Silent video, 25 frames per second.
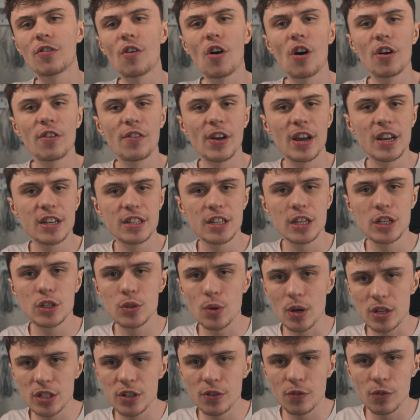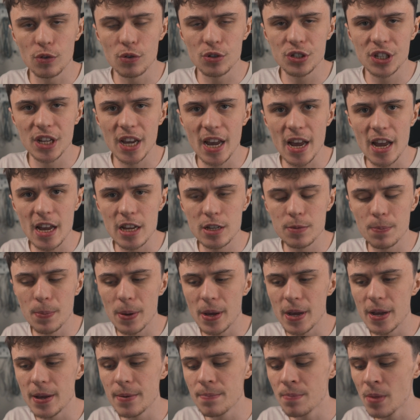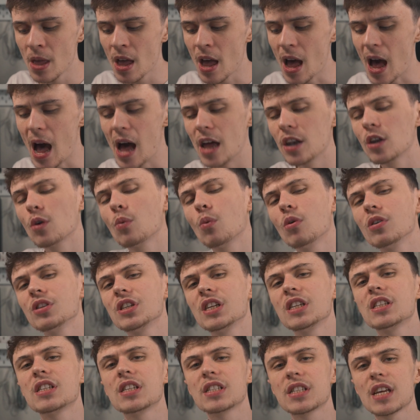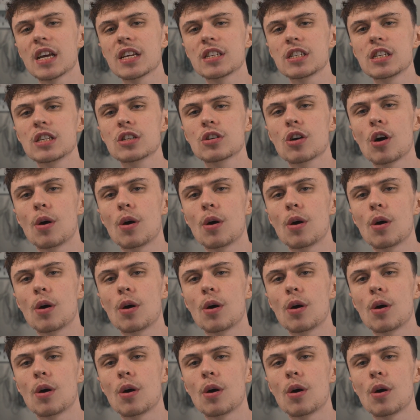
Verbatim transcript: 580 2048 SP, and I wanted to test this